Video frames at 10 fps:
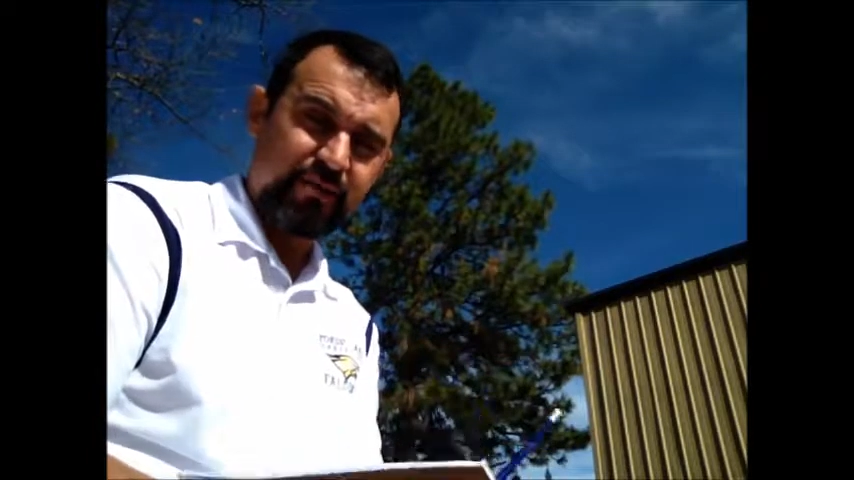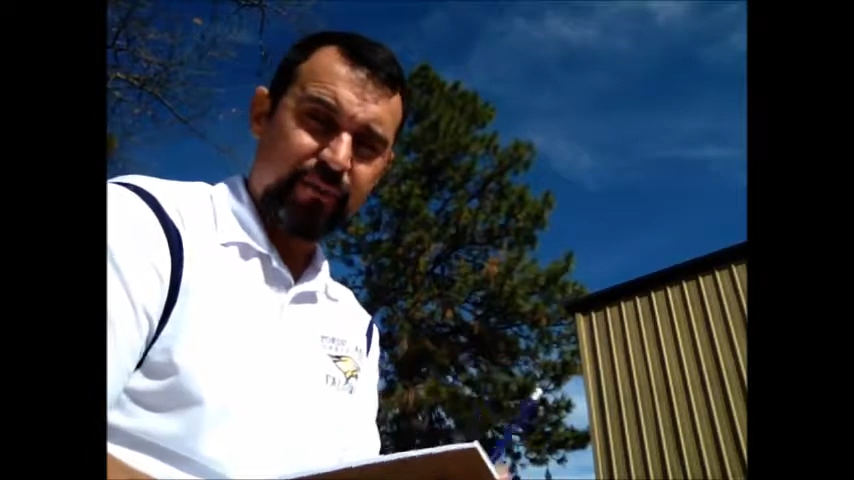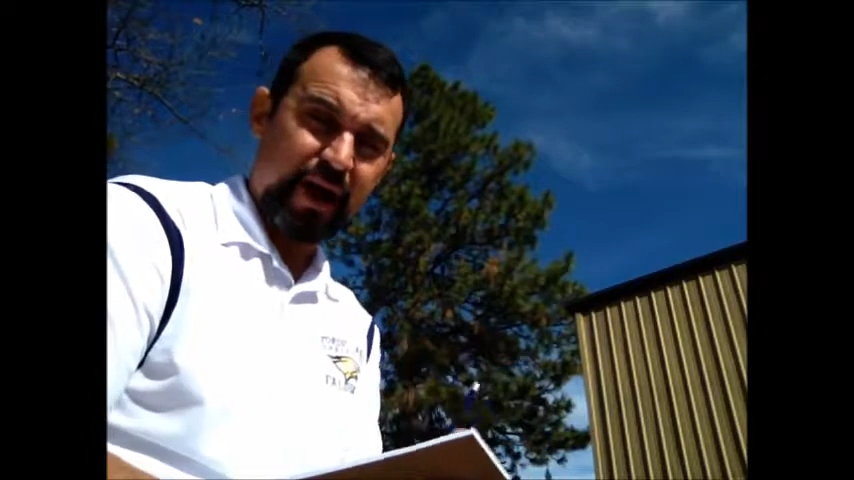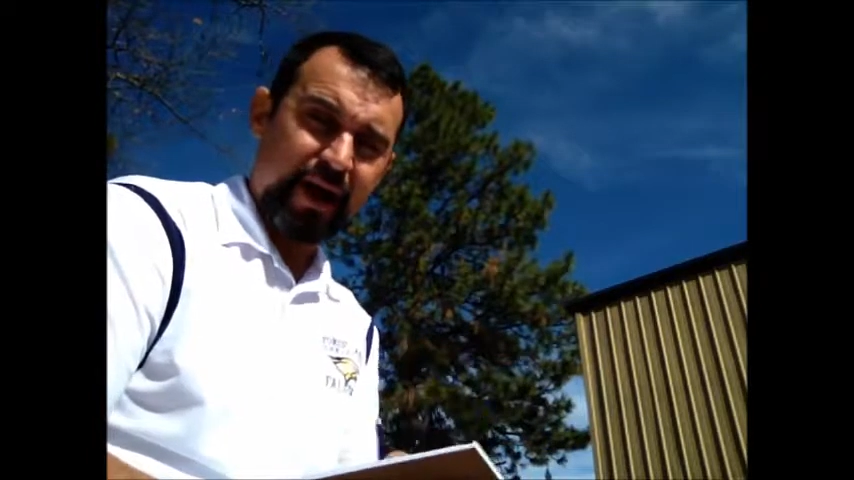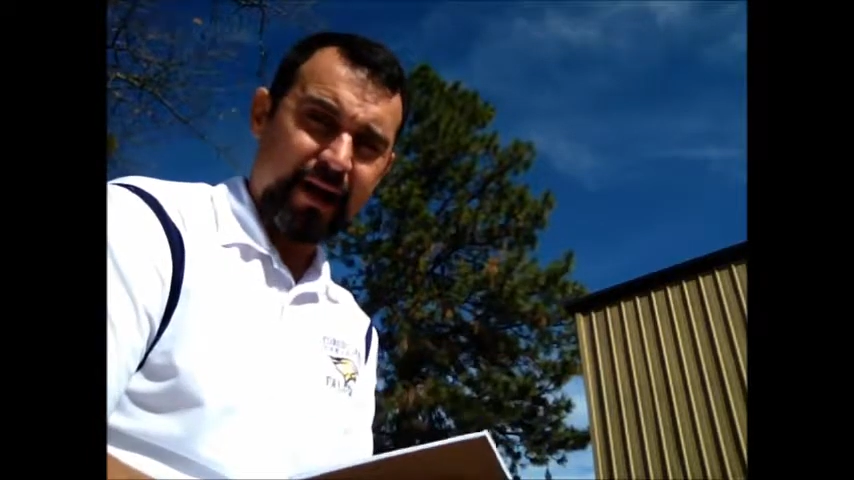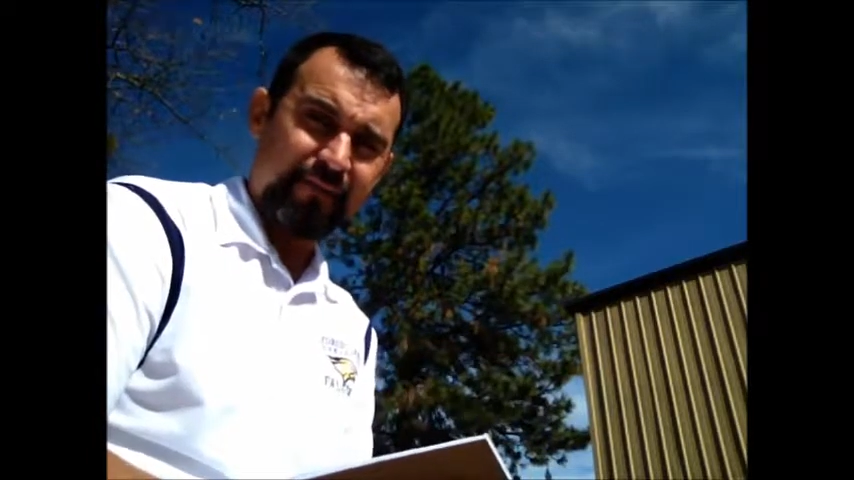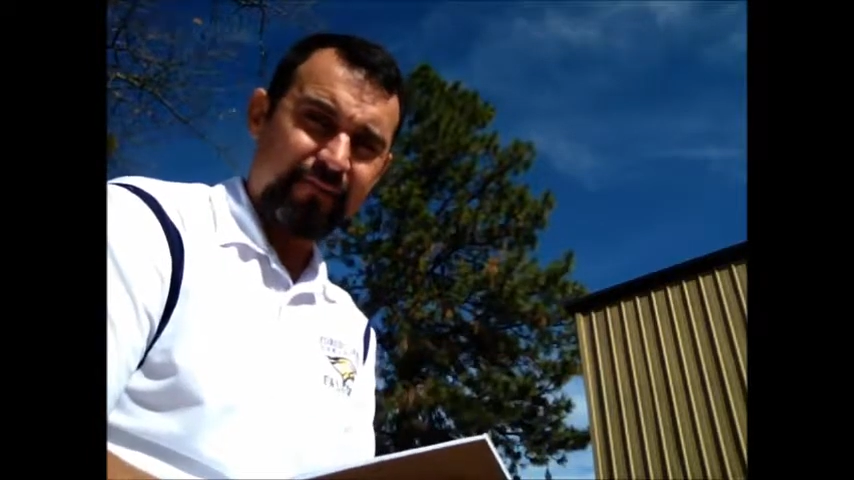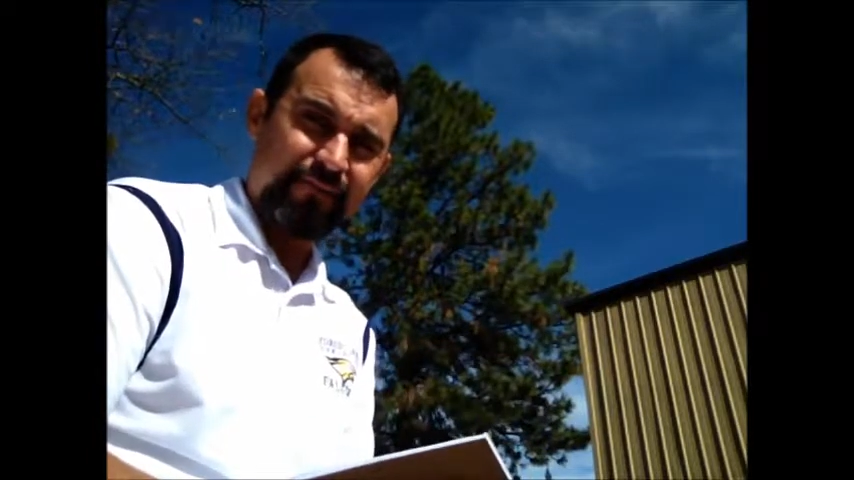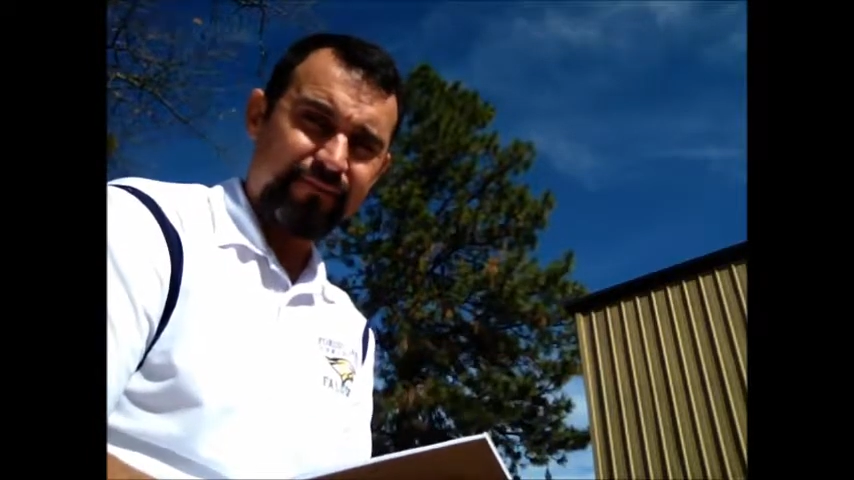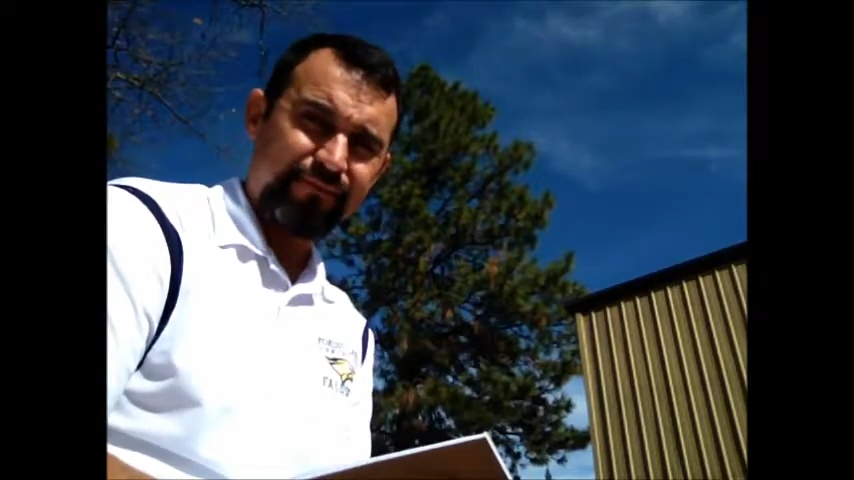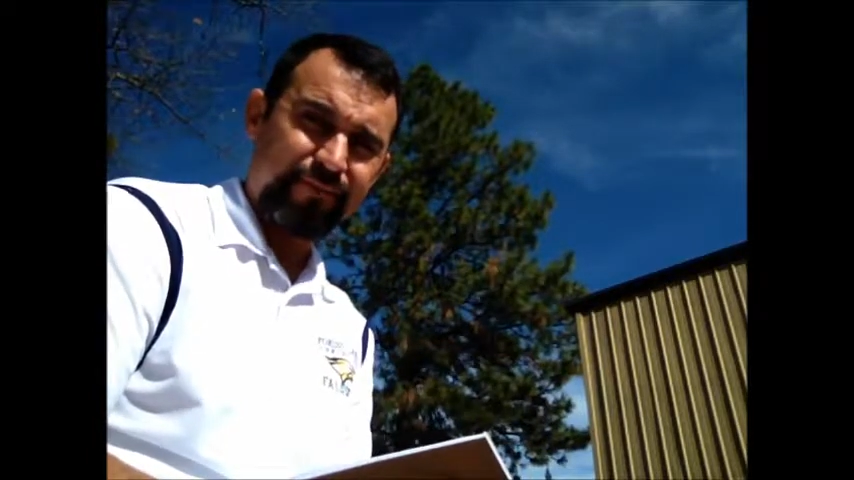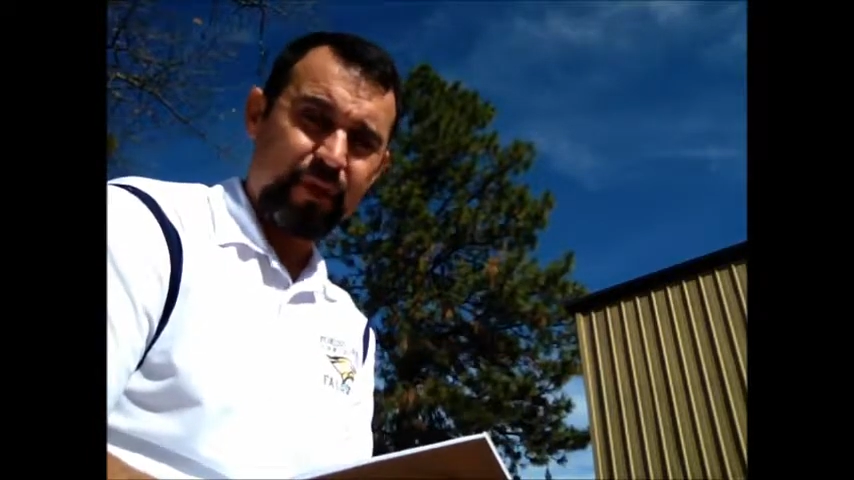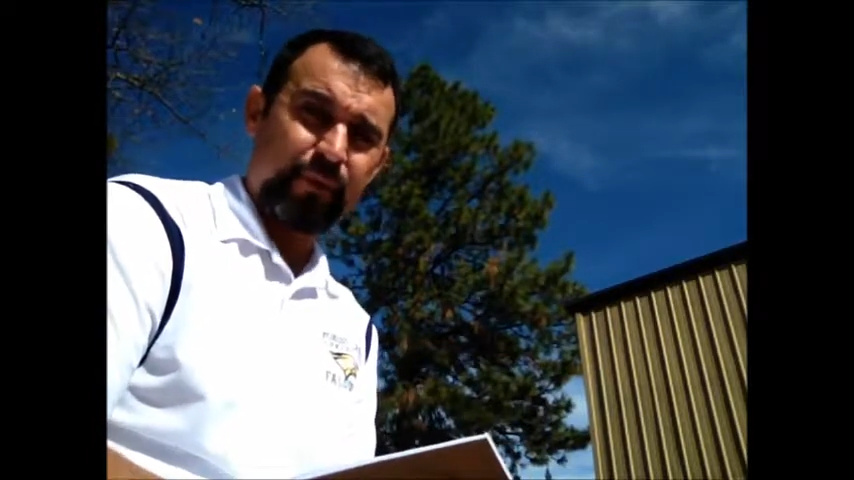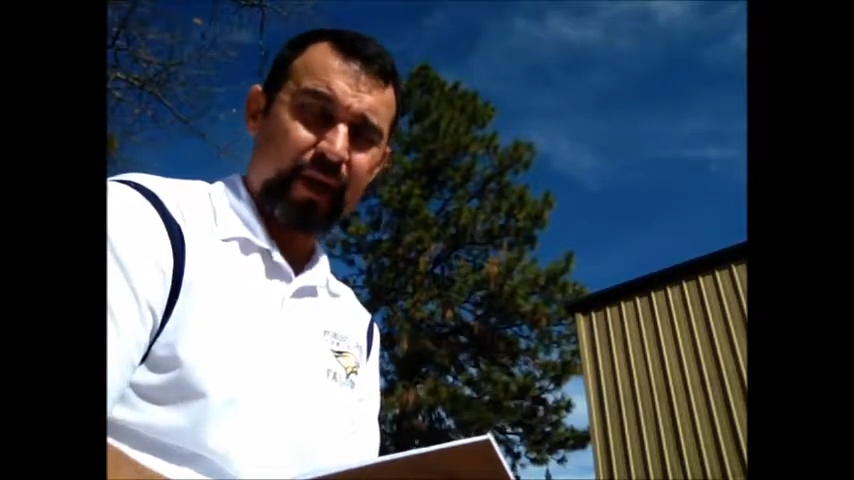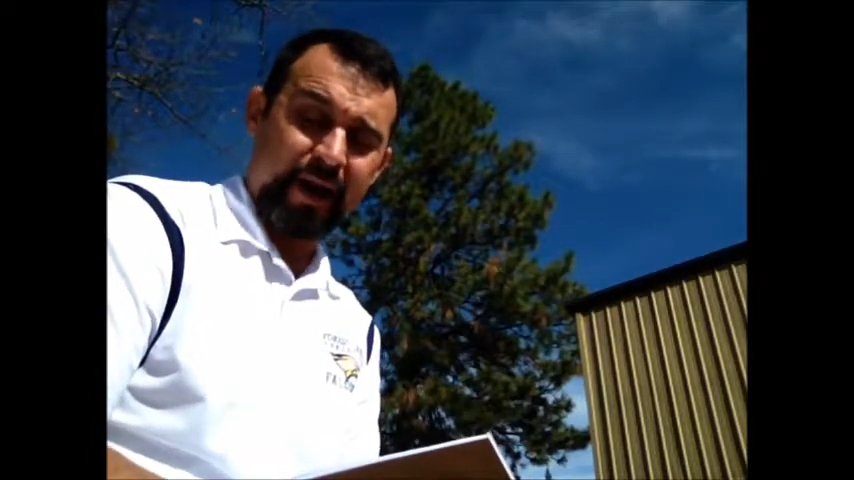by
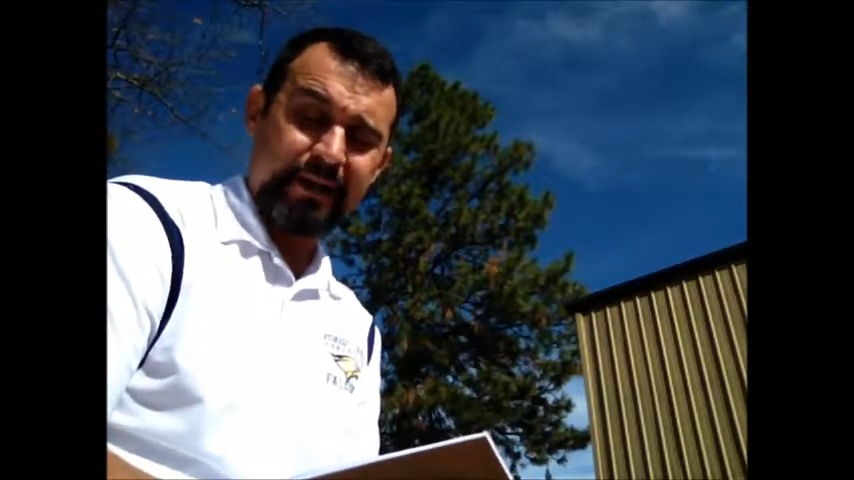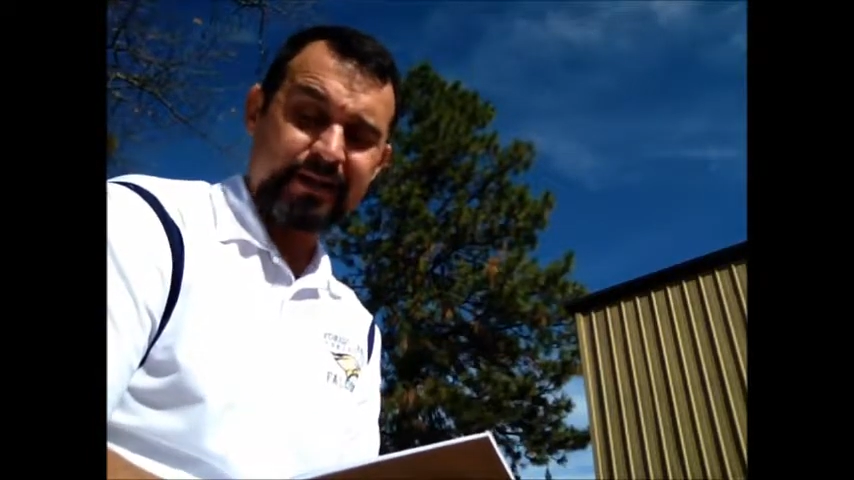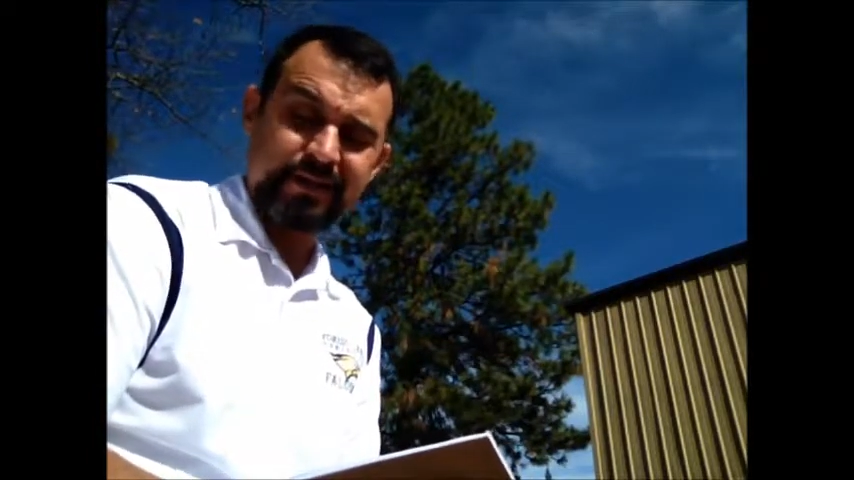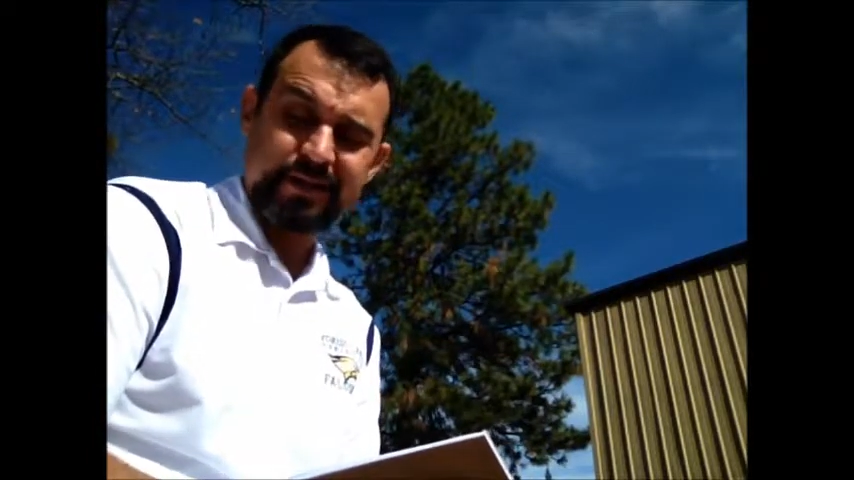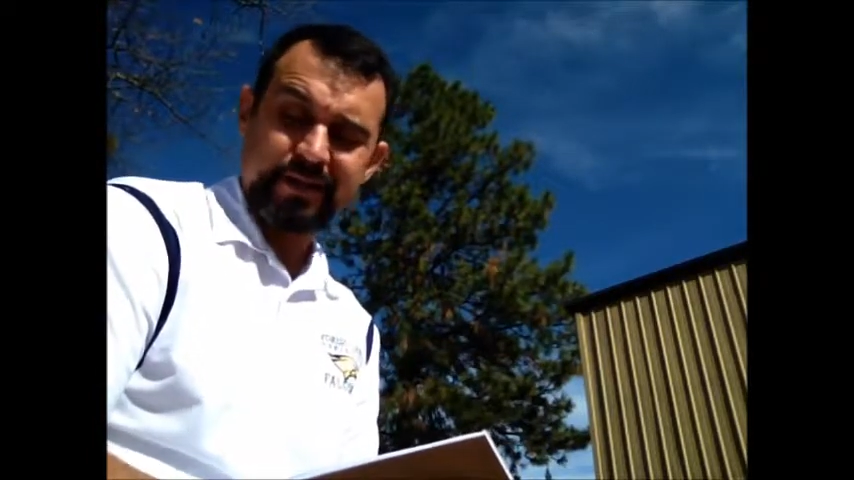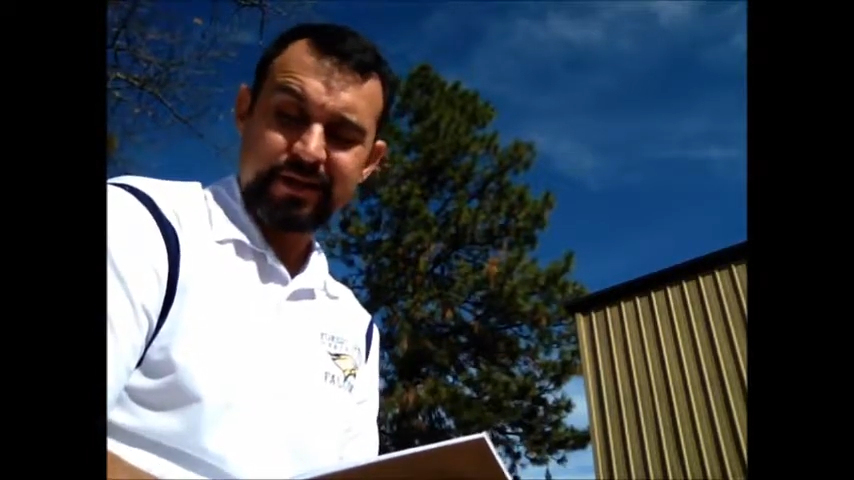the price,